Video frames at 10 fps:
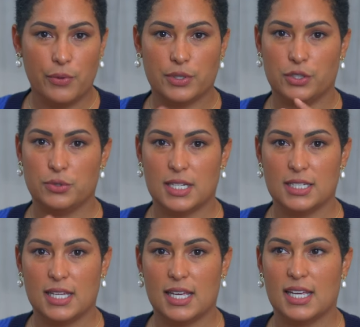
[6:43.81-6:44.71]
when you
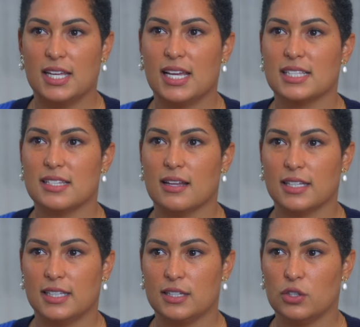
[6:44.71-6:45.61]
dent it, it's not
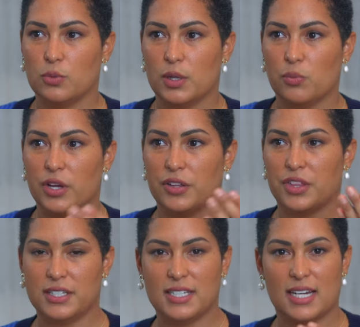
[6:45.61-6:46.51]
like the aluminum where
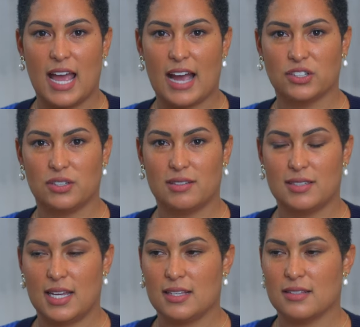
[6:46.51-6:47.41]
the dent actually
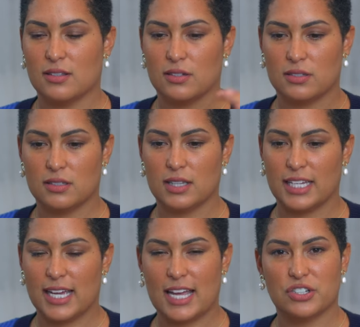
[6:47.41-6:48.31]
stays and the
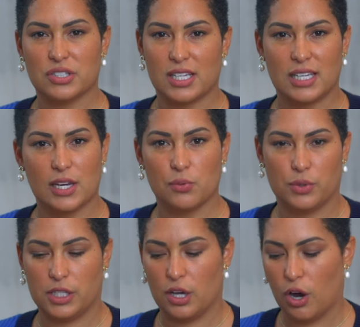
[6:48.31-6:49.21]
like edges can get
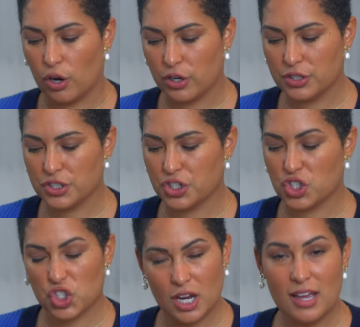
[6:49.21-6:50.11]
really harsh
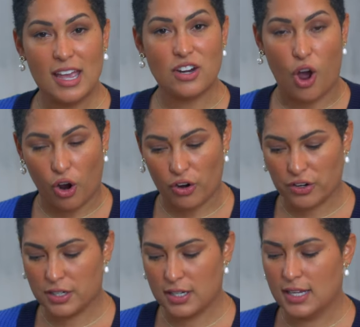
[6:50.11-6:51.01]
harsh and
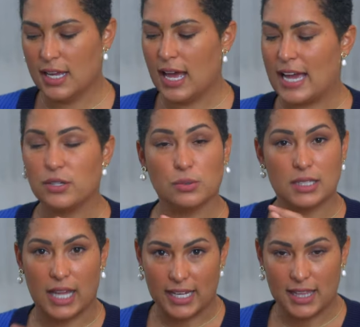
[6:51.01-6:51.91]
hard. I don't
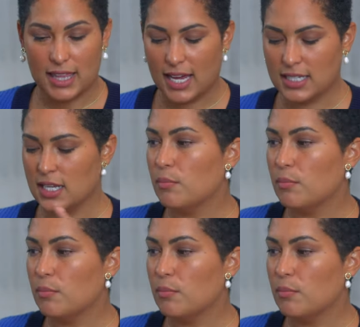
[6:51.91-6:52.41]
like that.